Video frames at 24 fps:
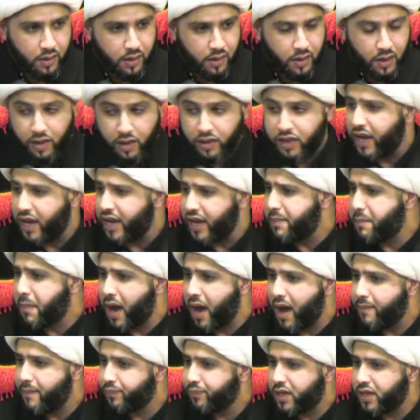The
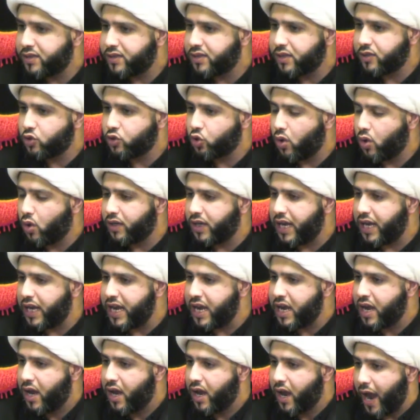Imam doesn't
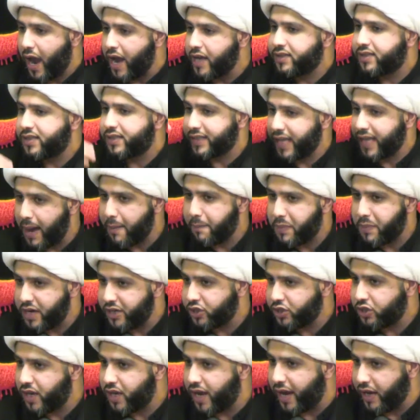only
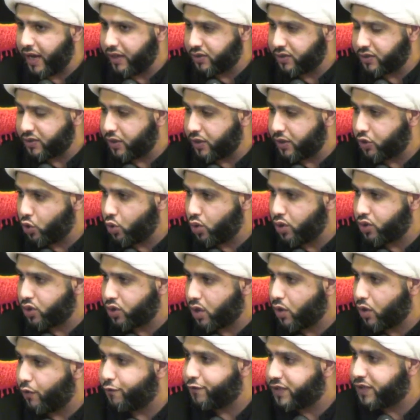establish the
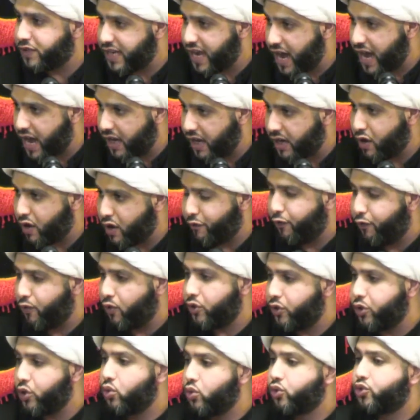institution of ziyarah
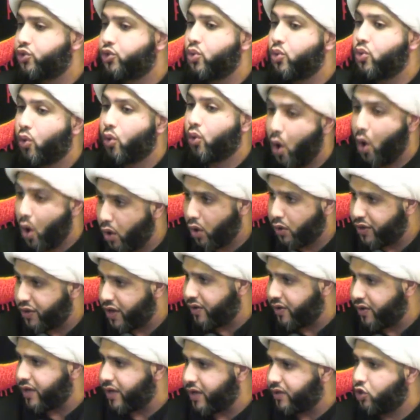for you to go
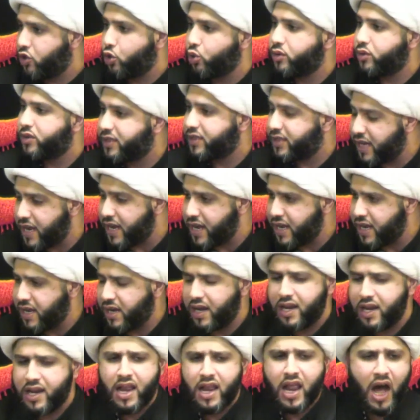there and to see,
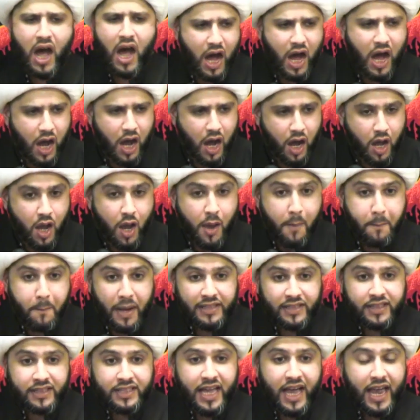la,
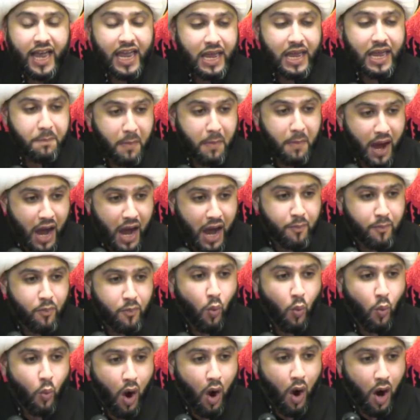but the
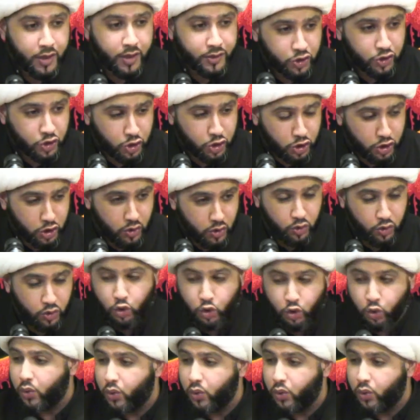Imam wants you to